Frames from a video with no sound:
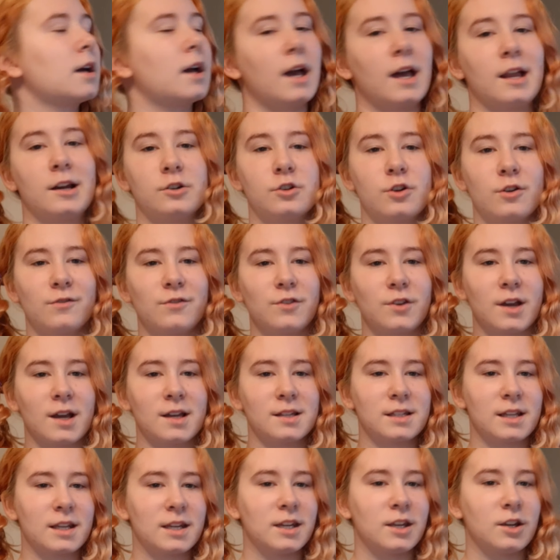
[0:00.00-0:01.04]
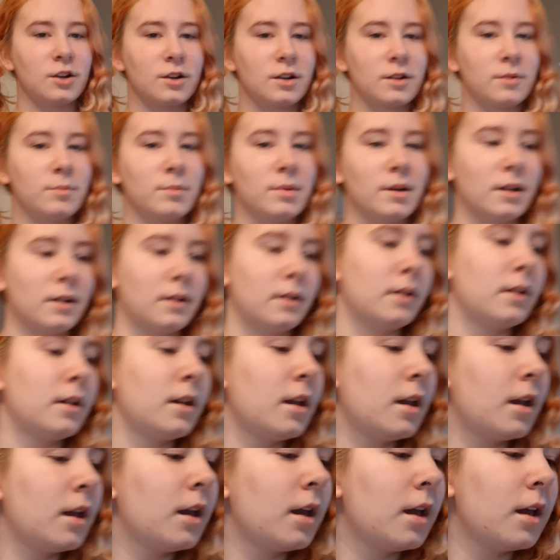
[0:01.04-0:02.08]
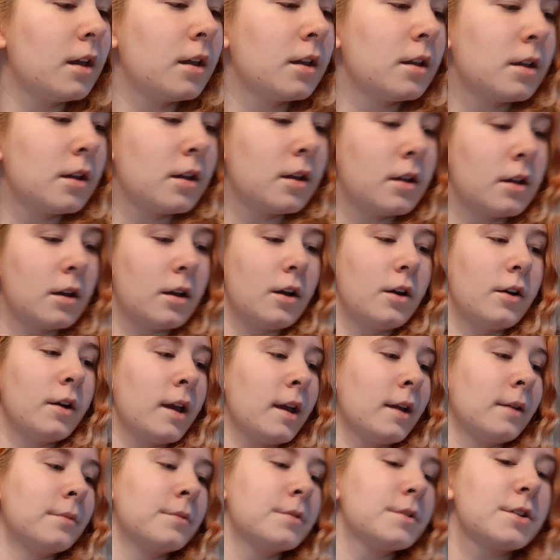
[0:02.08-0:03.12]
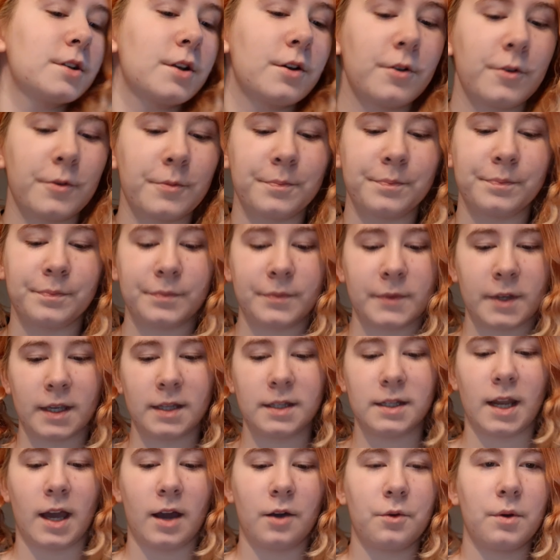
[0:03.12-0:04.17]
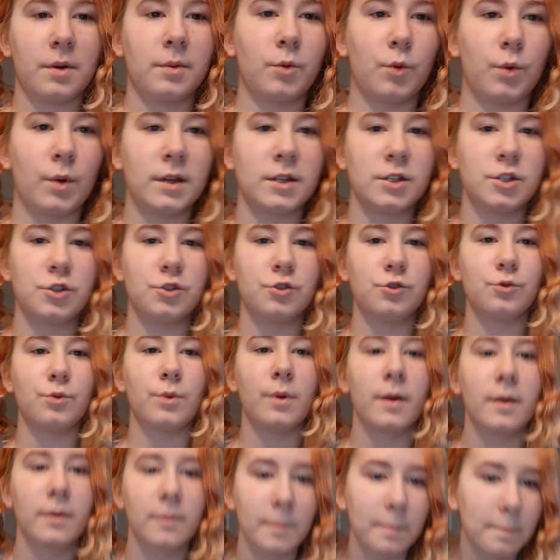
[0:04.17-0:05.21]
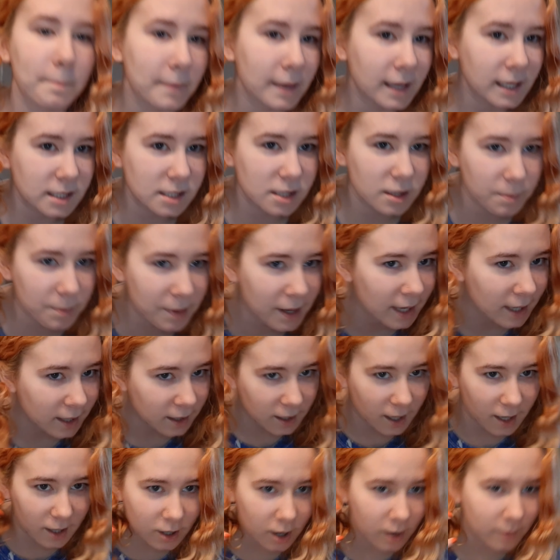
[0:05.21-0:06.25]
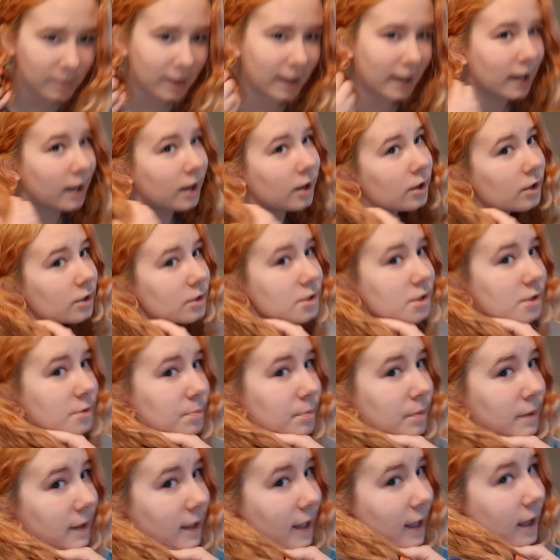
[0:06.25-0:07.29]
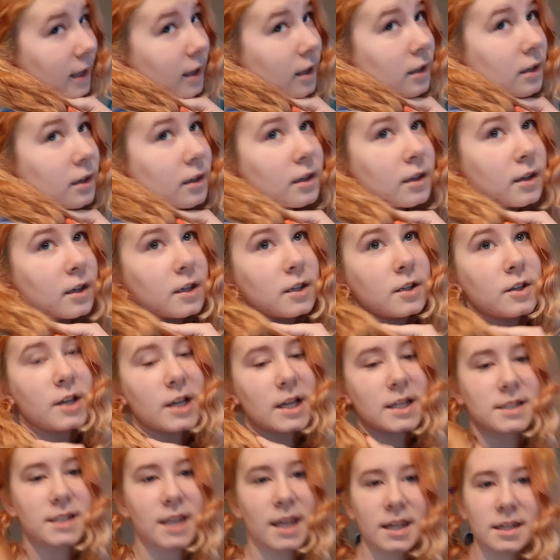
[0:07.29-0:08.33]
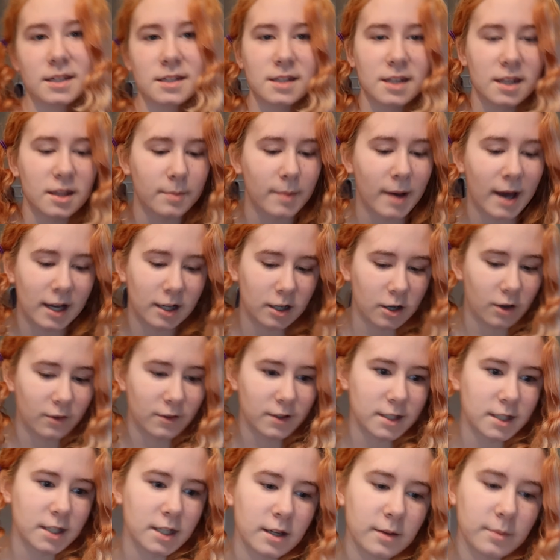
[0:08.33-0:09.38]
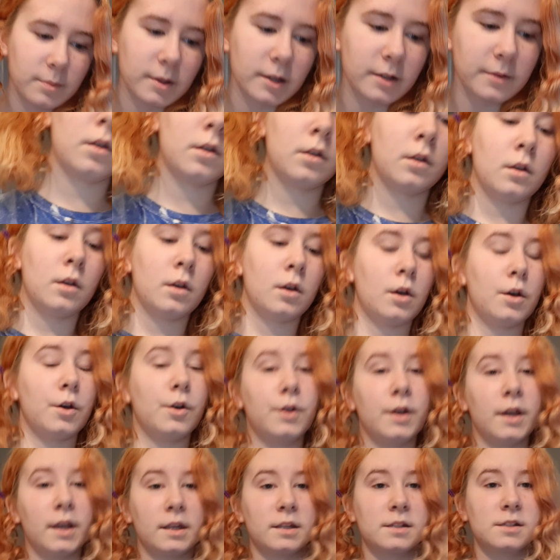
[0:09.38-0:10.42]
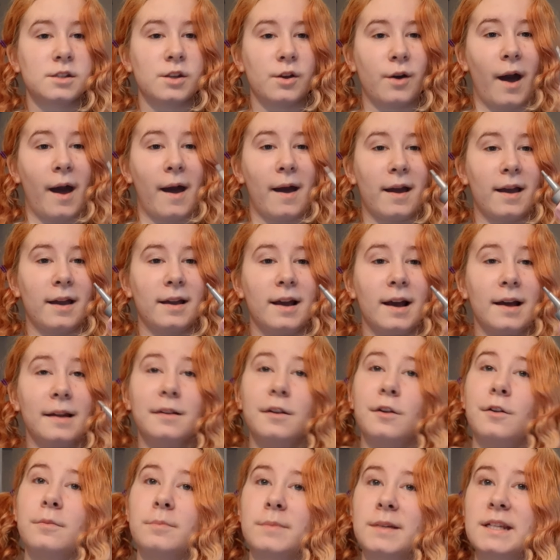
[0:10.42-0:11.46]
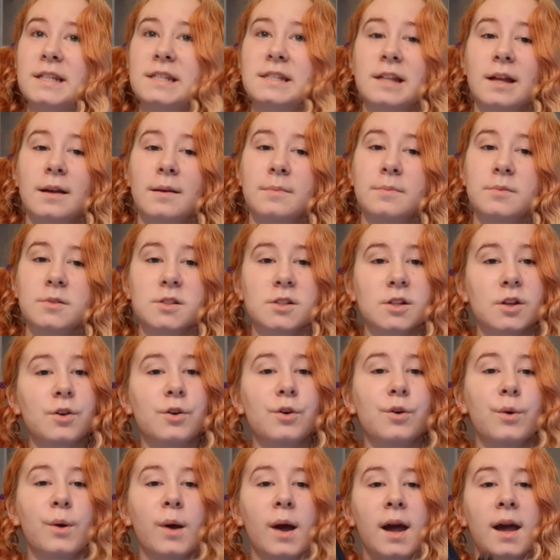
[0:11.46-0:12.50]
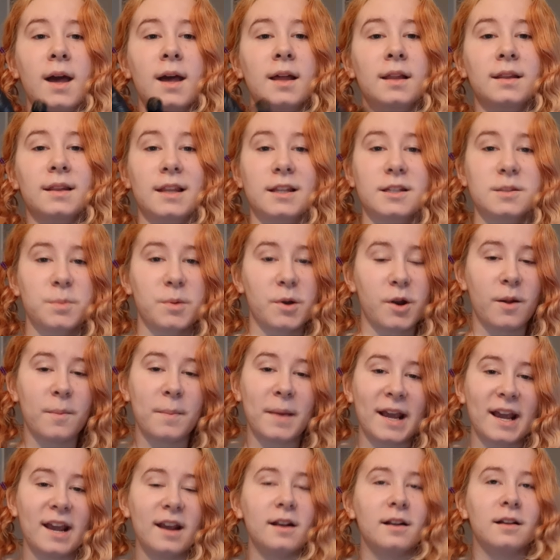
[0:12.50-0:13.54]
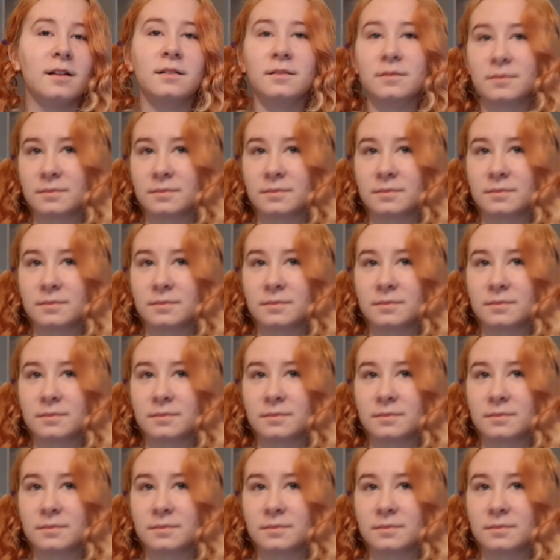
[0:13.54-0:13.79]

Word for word: I don't know if you guys can hear it, but okay. So now I'm going to mix the pink. I got my hair split. You guys can't see the back, obviously, but okay. So I got it all mixed up. So let's put on my hair.